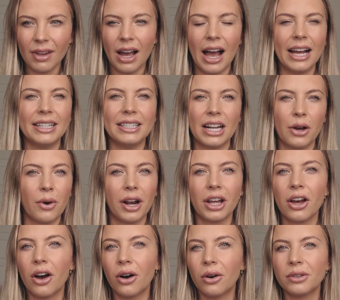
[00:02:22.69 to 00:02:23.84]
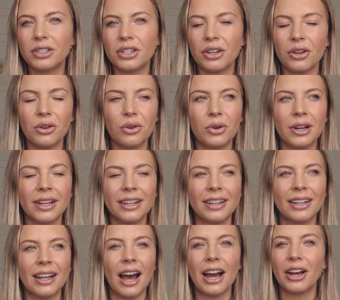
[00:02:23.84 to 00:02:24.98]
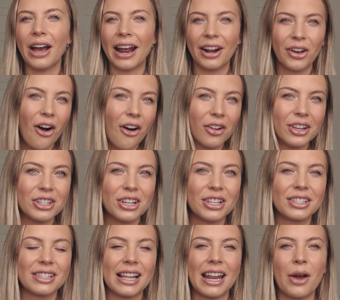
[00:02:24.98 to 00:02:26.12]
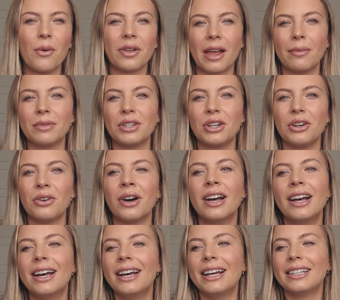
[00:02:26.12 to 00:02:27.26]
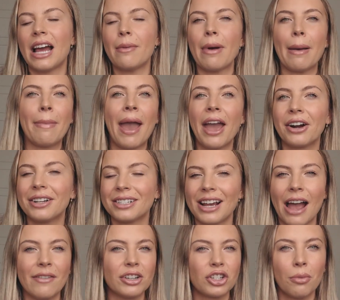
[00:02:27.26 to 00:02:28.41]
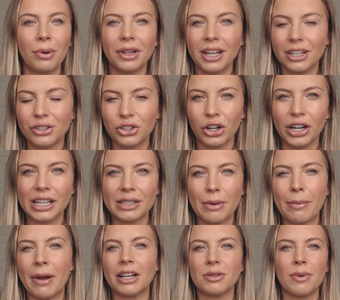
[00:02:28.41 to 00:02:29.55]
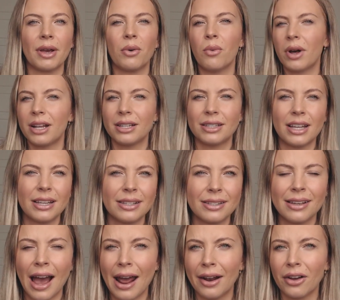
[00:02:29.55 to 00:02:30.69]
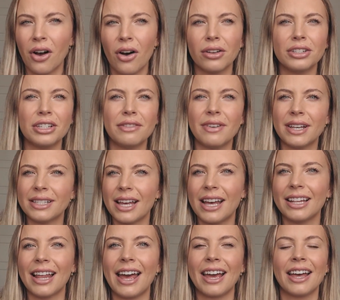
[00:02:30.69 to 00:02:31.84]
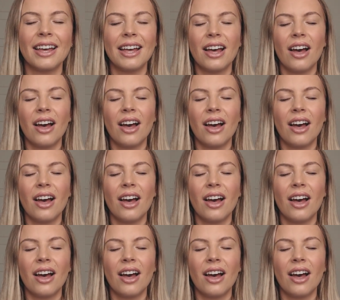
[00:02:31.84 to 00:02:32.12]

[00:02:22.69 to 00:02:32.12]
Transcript: I didn't want to go to a gynecologist because I didn't want them to tell my parents or have it show up on the insurance. My parents would be like, what is this gynecology visit? Like